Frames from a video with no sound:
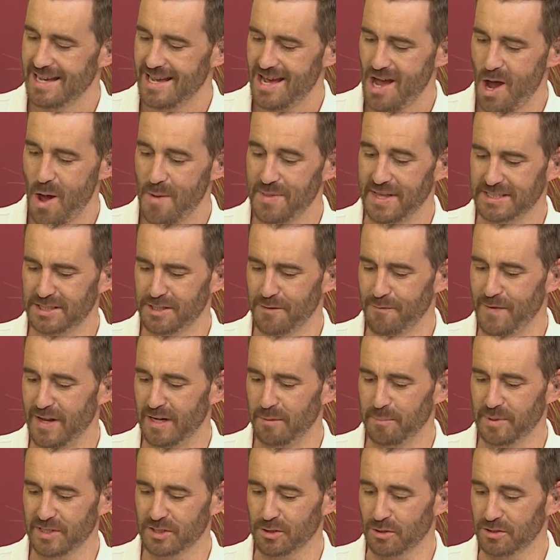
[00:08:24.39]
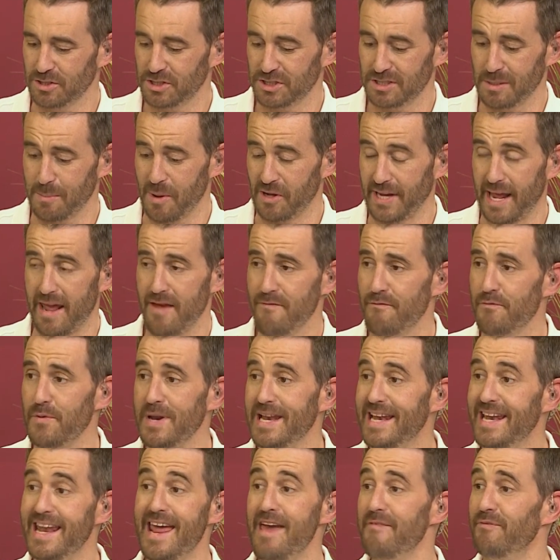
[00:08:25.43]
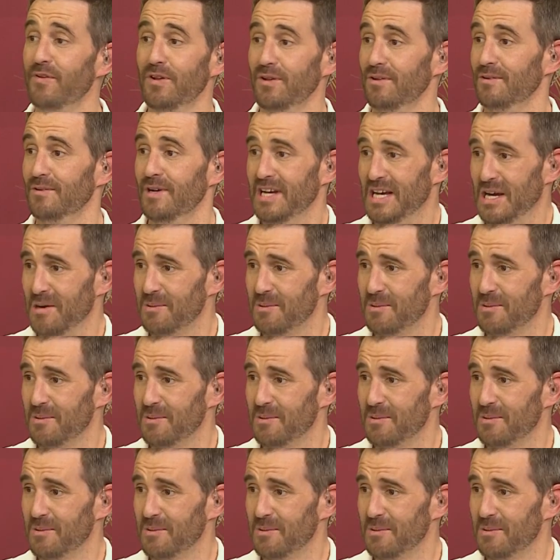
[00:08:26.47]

Oh, there's development on just about every level,